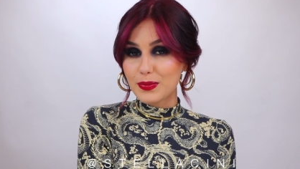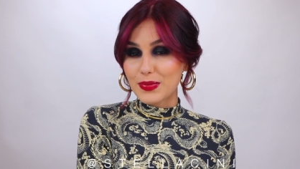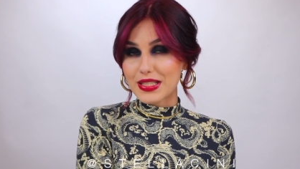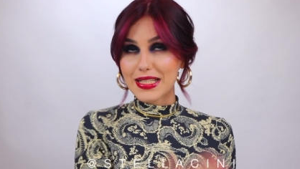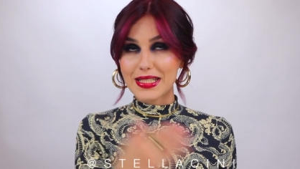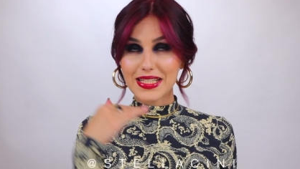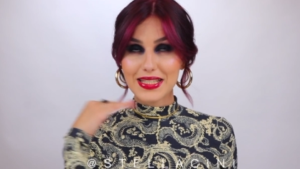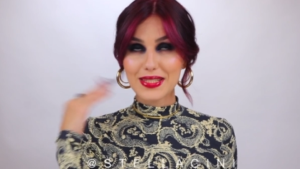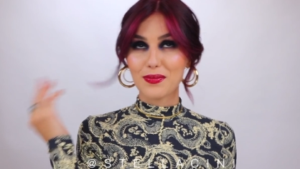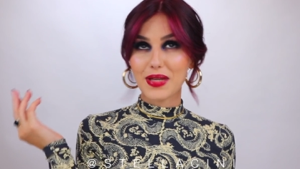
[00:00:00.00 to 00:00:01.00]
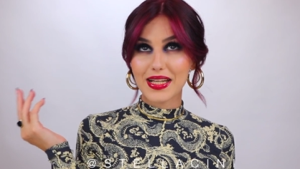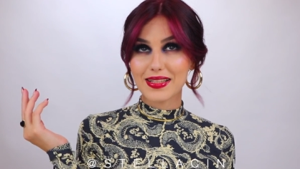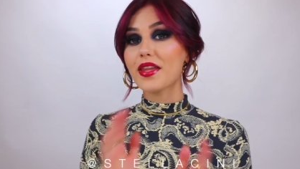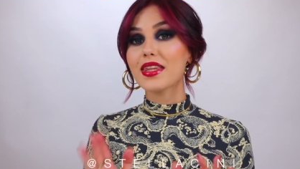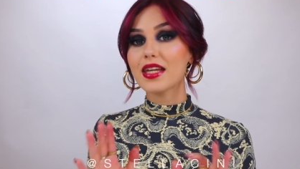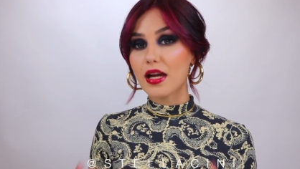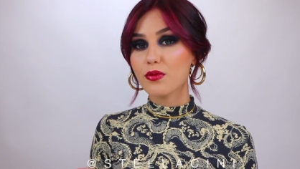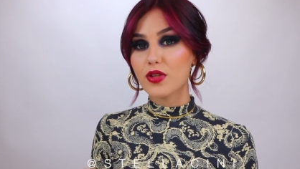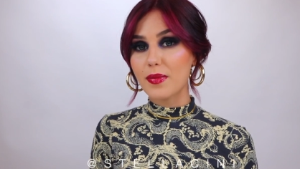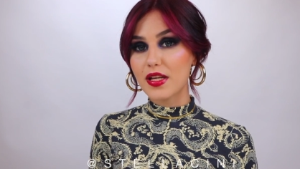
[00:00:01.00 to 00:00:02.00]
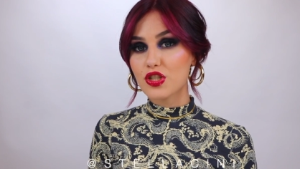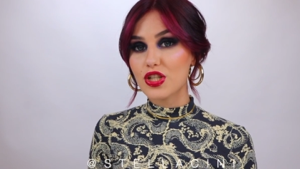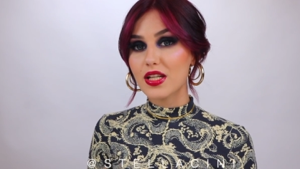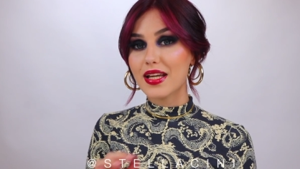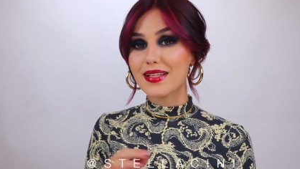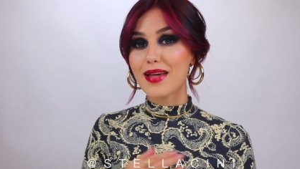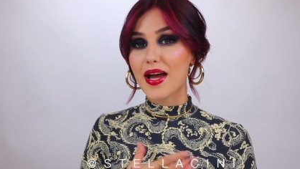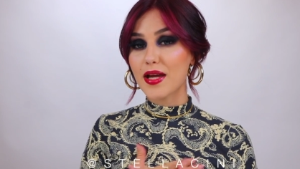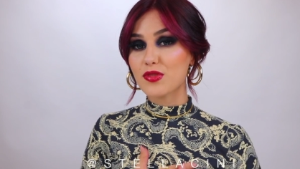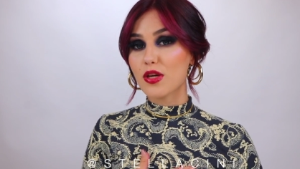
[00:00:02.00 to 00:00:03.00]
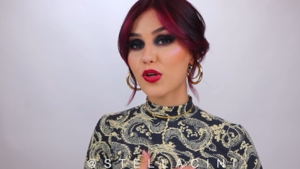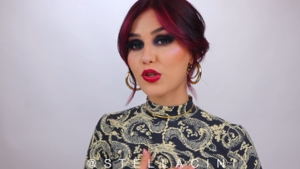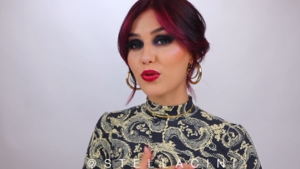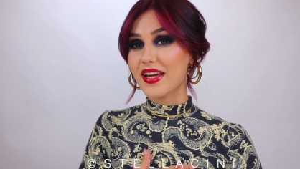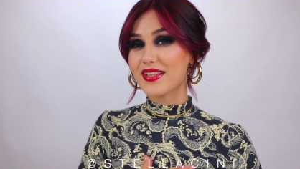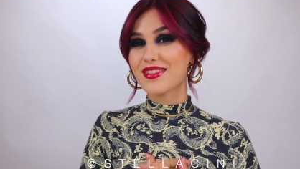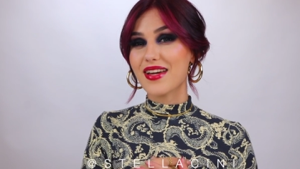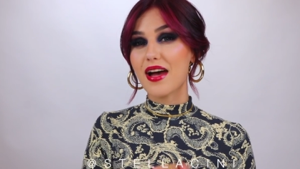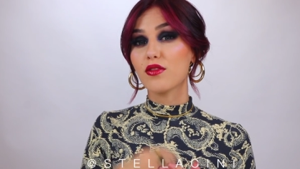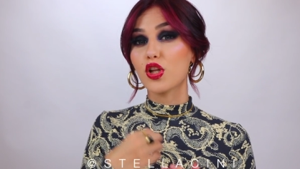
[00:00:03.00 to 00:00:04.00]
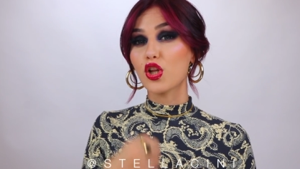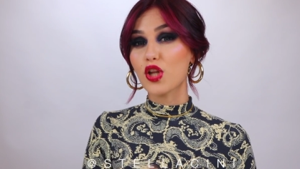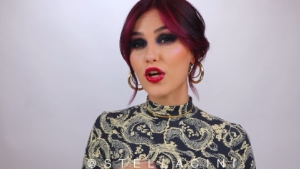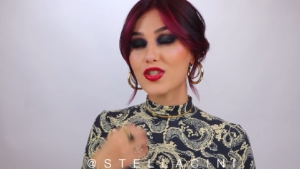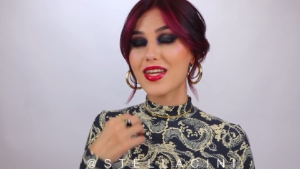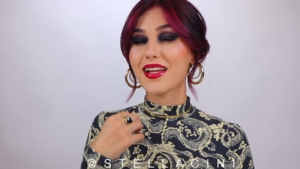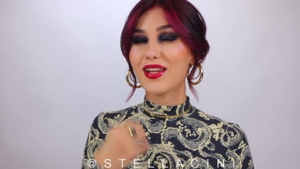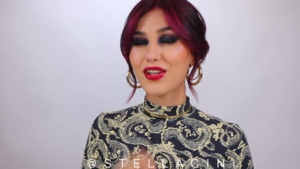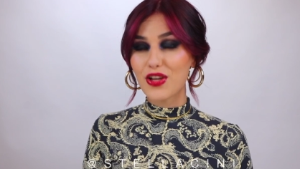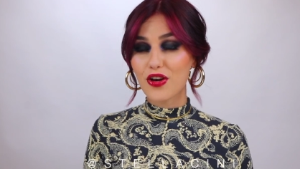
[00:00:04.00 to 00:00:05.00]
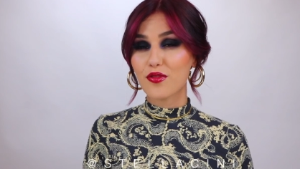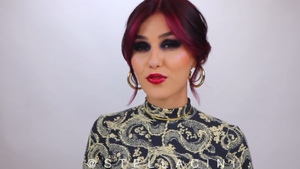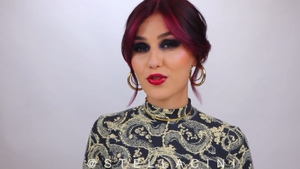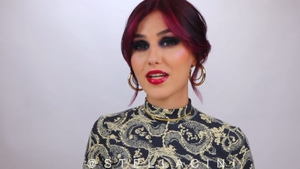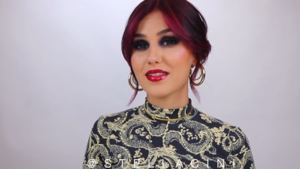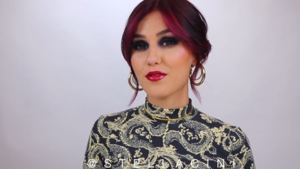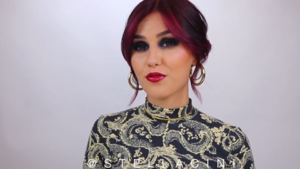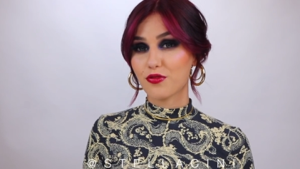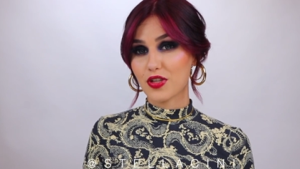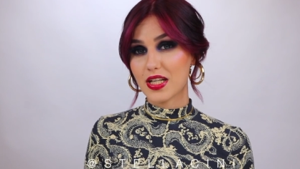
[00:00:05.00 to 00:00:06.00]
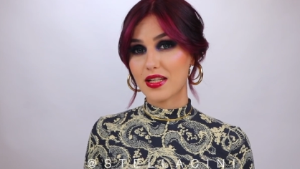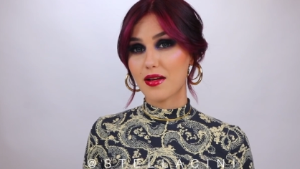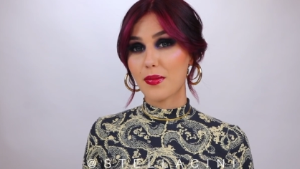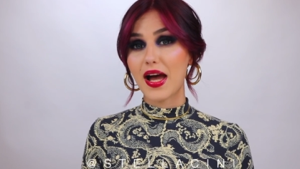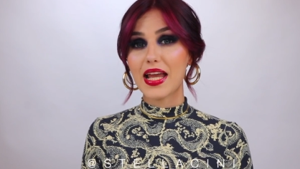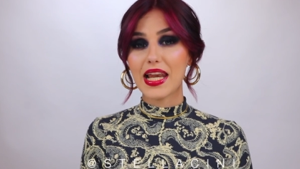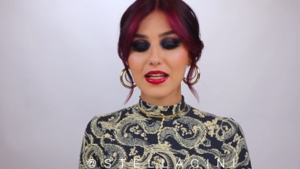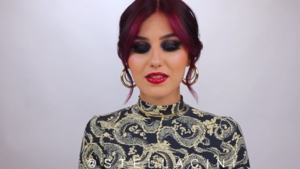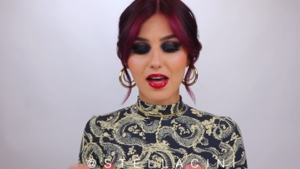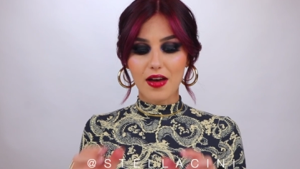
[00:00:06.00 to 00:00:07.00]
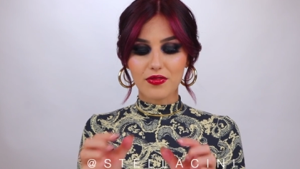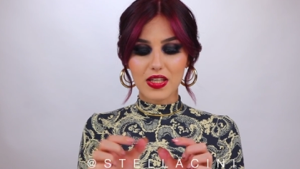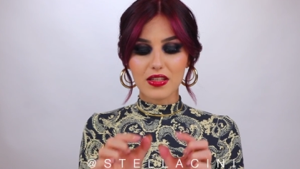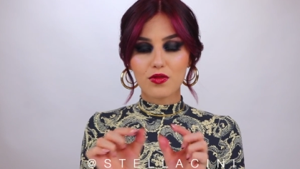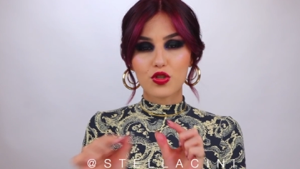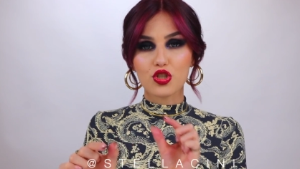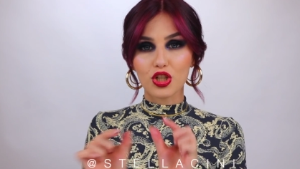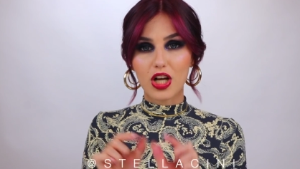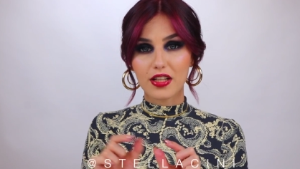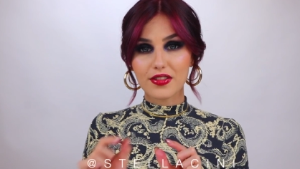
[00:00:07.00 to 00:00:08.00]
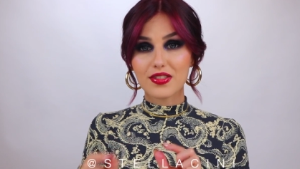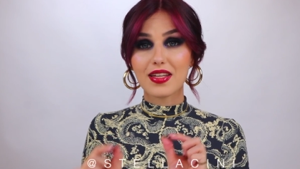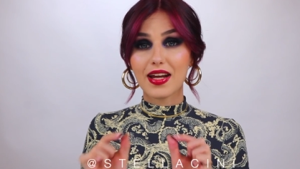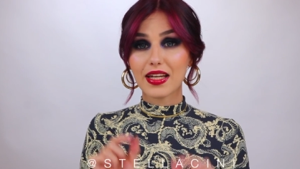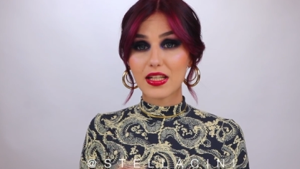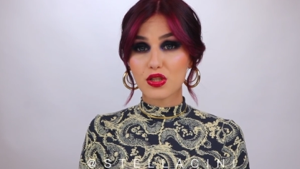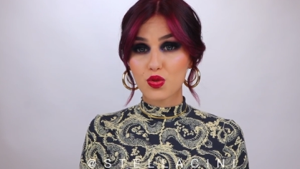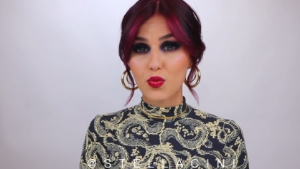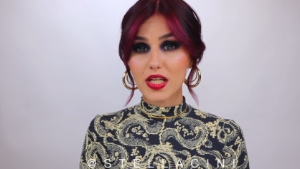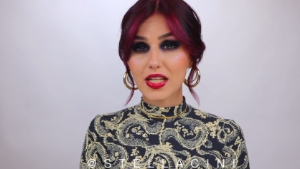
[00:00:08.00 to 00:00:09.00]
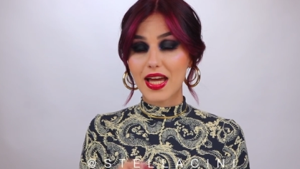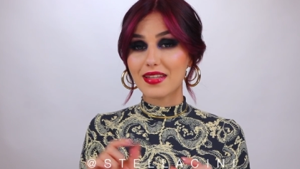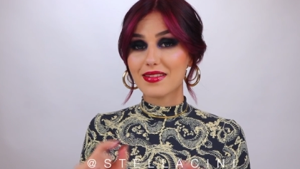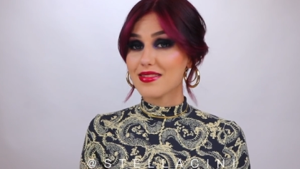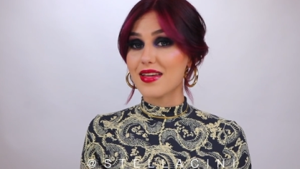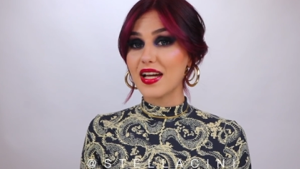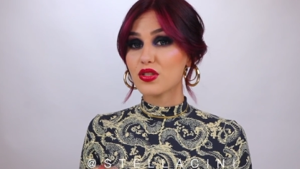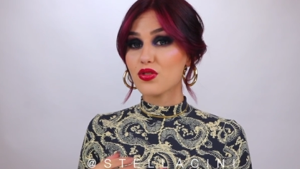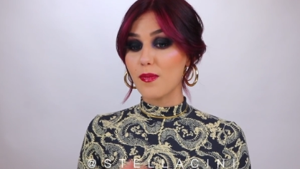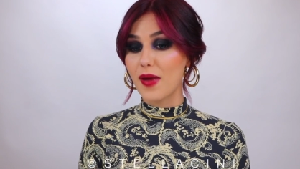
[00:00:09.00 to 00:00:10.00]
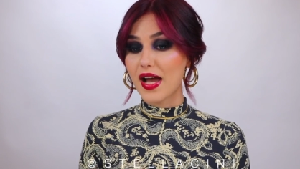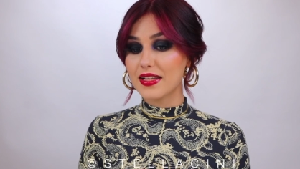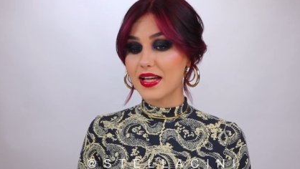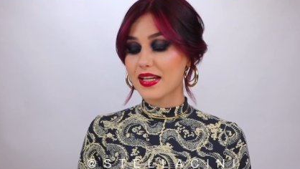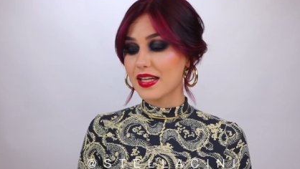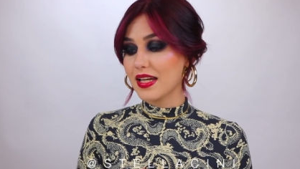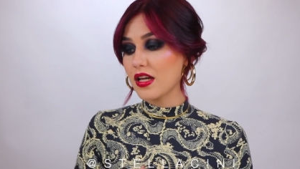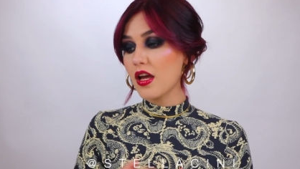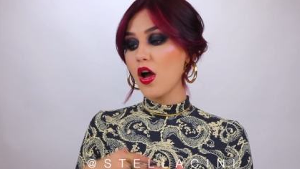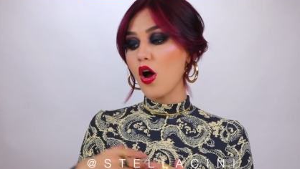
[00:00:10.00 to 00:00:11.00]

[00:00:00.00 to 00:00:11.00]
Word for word: but that's just me. One thing I will mention is I am someone who likes to have a lot and a lot of creative freedom. I like to have the individual colors that I can tweak and design to my liking.